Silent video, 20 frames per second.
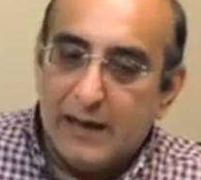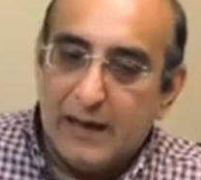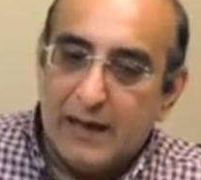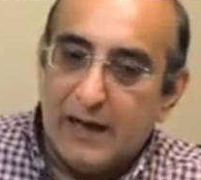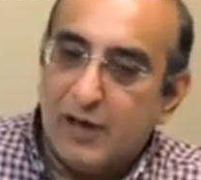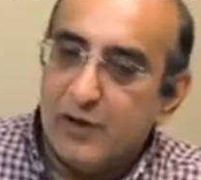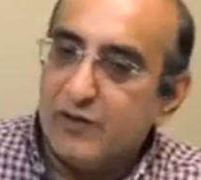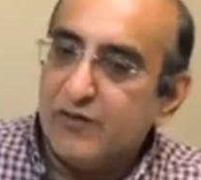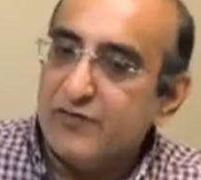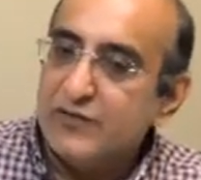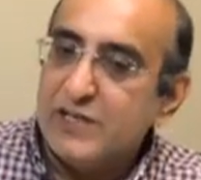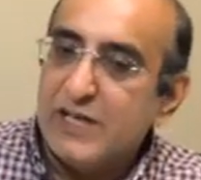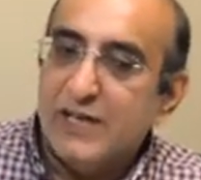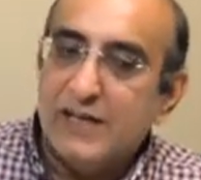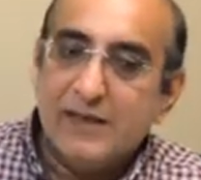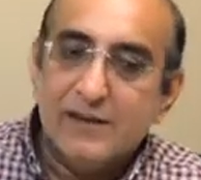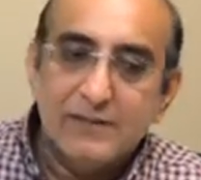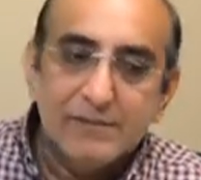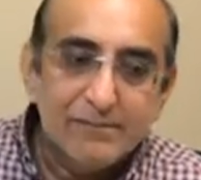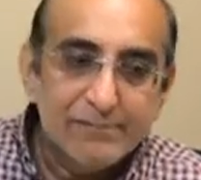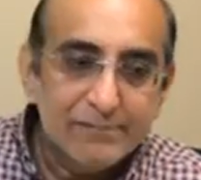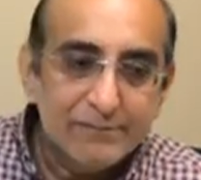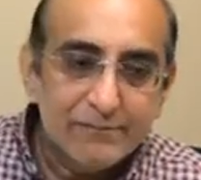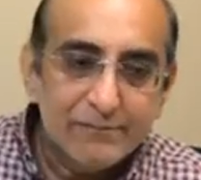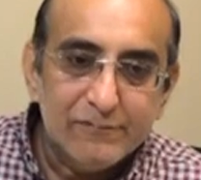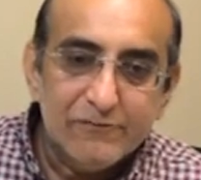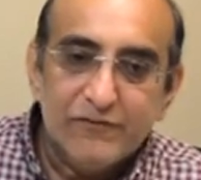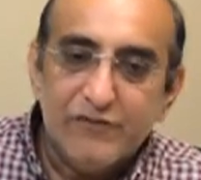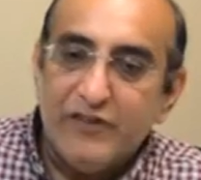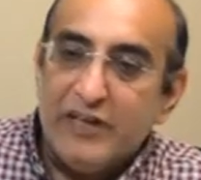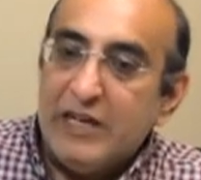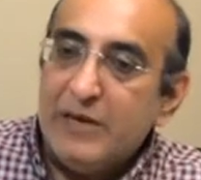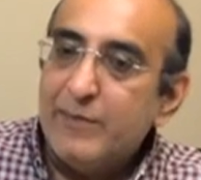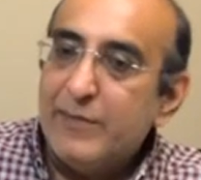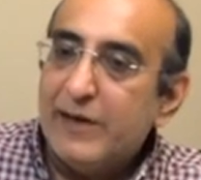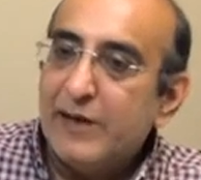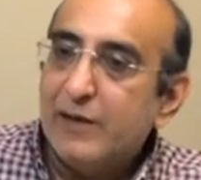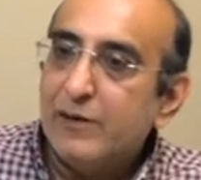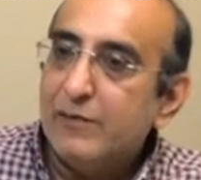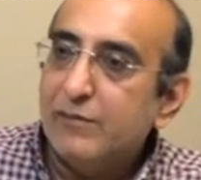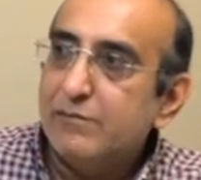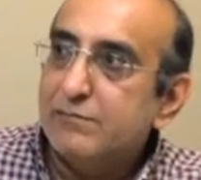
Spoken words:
out of 10 female,